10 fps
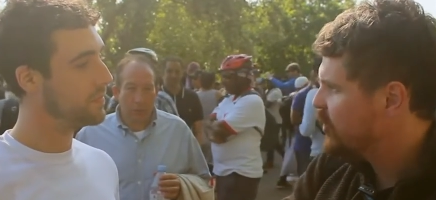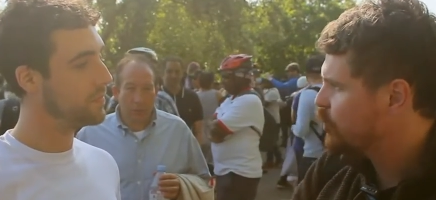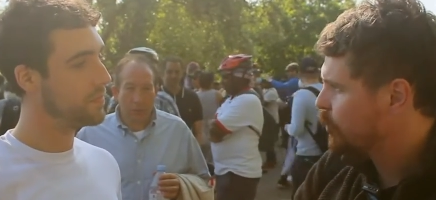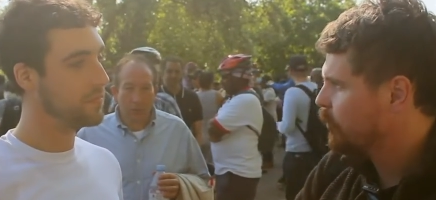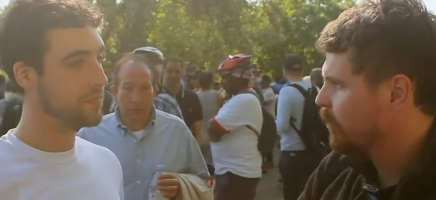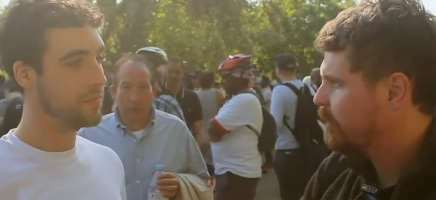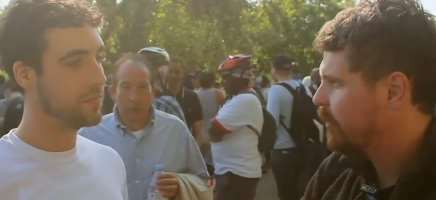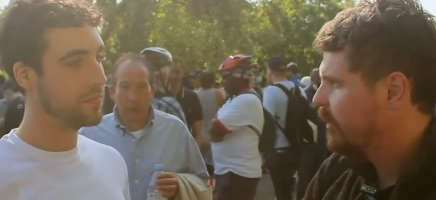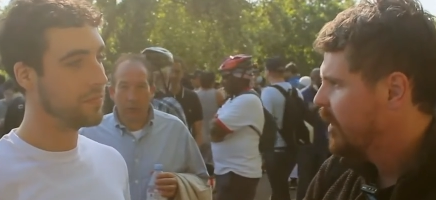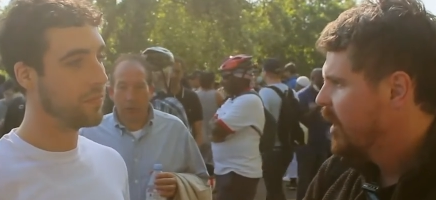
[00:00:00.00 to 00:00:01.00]
Speaker 1: His truth.
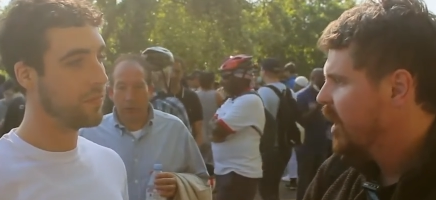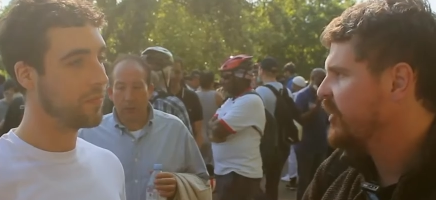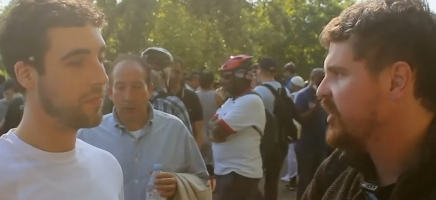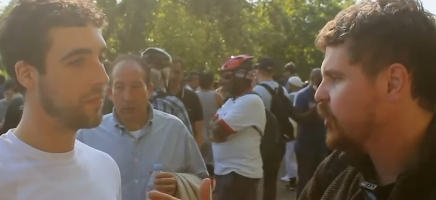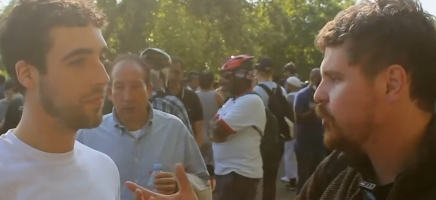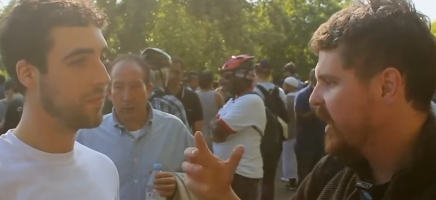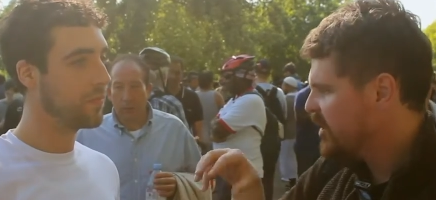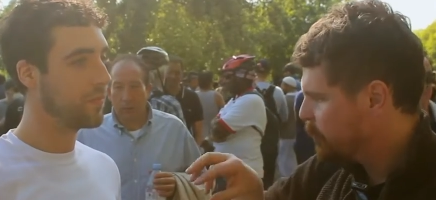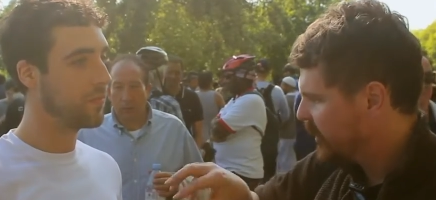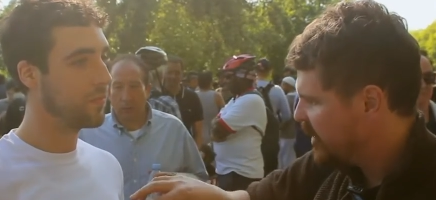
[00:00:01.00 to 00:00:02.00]
And this is why
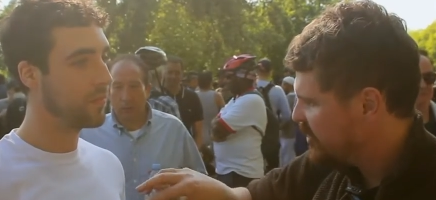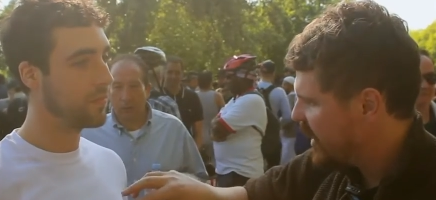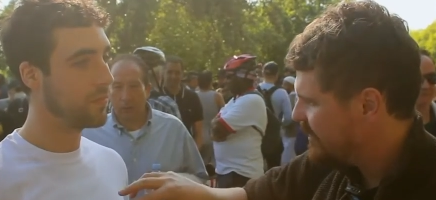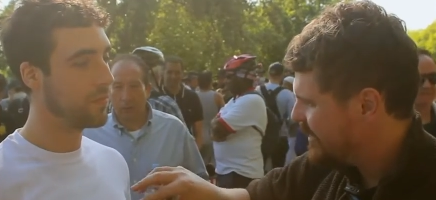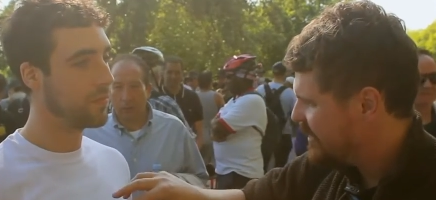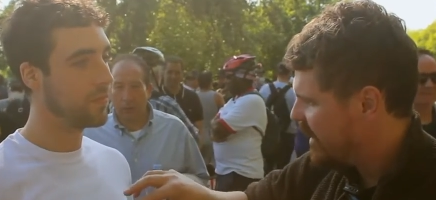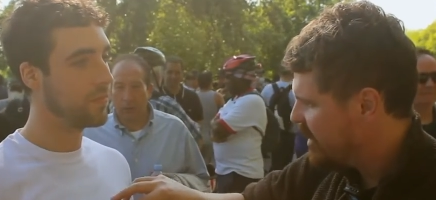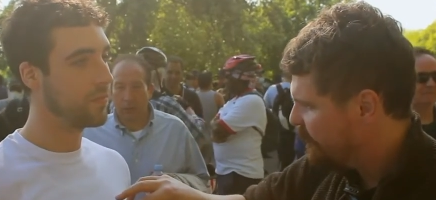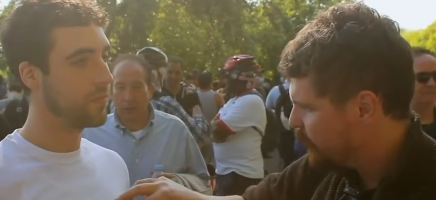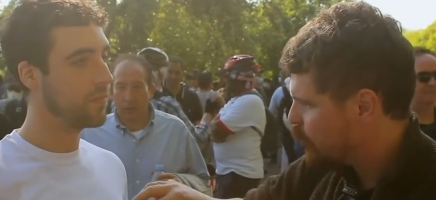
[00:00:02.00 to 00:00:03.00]
He's placed that
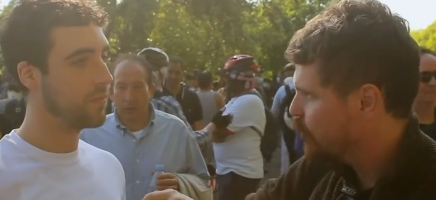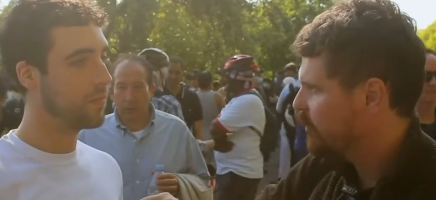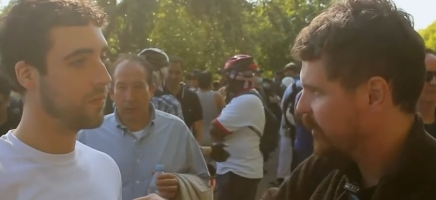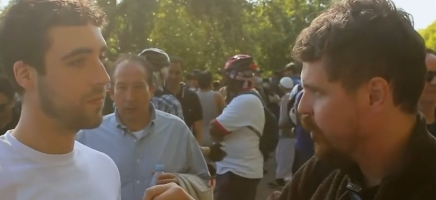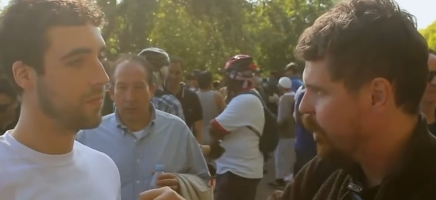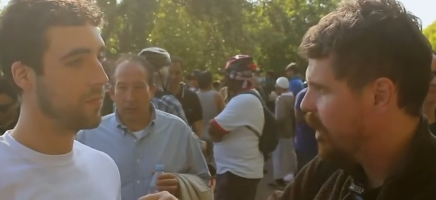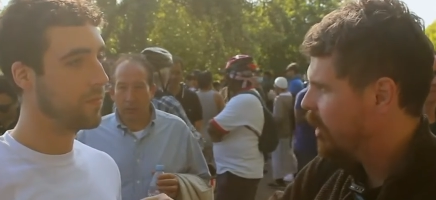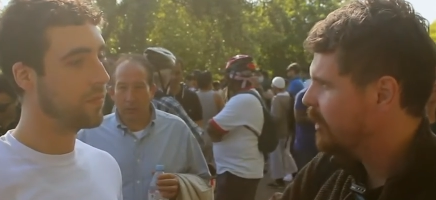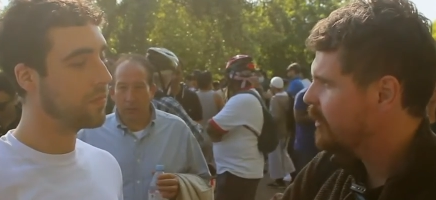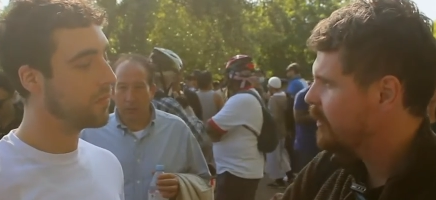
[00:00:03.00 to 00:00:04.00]
desire for truth in your
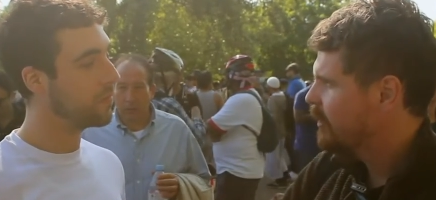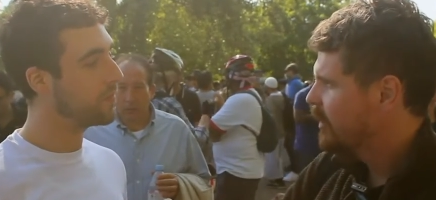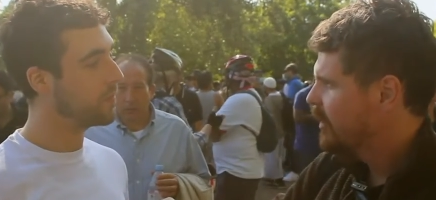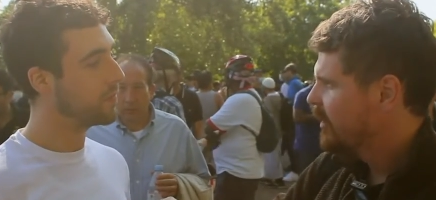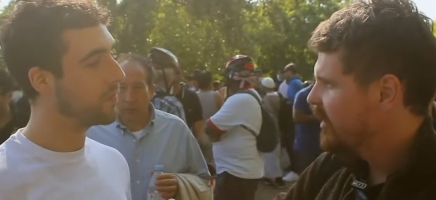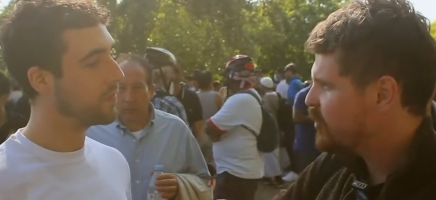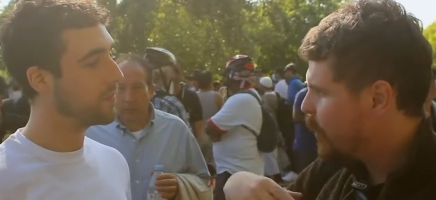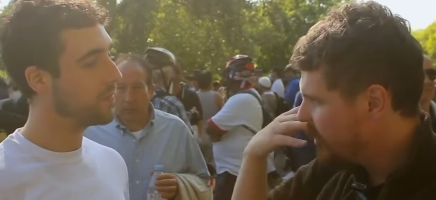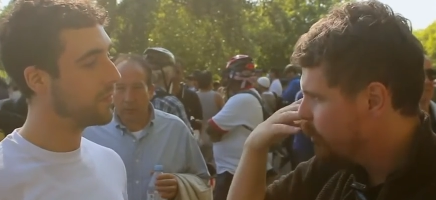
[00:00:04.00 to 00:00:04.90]
heart. That's why